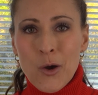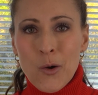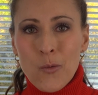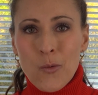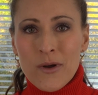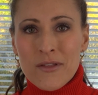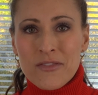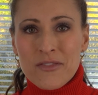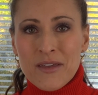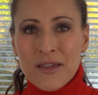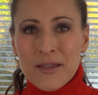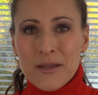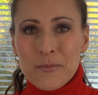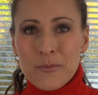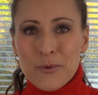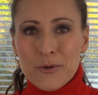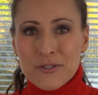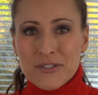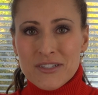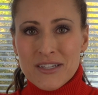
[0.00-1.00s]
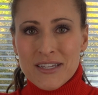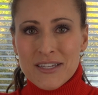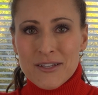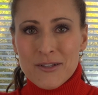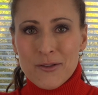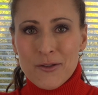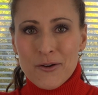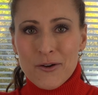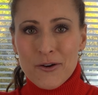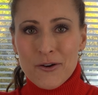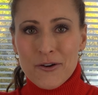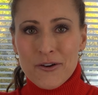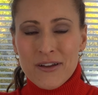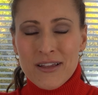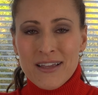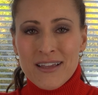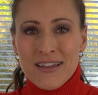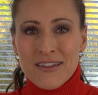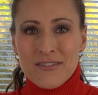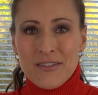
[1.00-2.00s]
One thing in particular
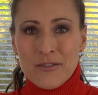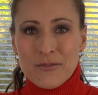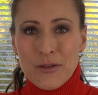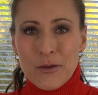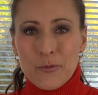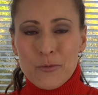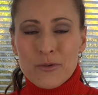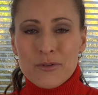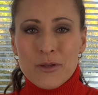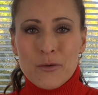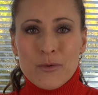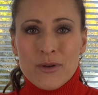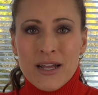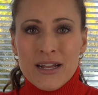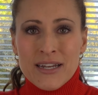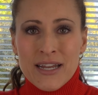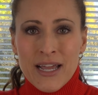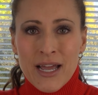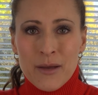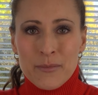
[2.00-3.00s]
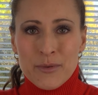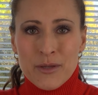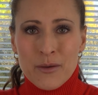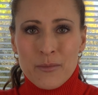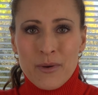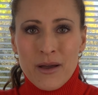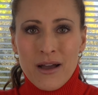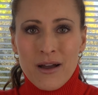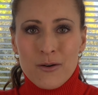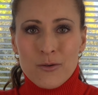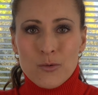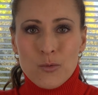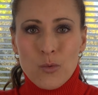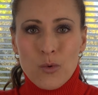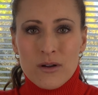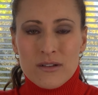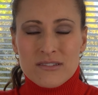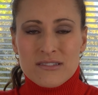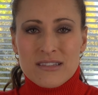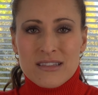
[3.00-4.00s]
that they really were not happy about
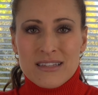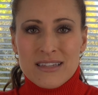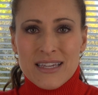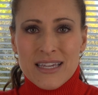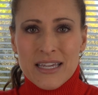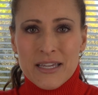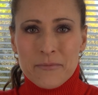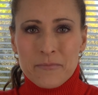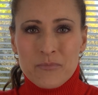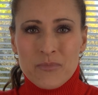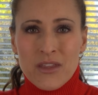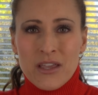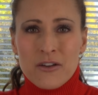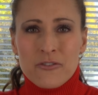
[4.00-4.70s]
was the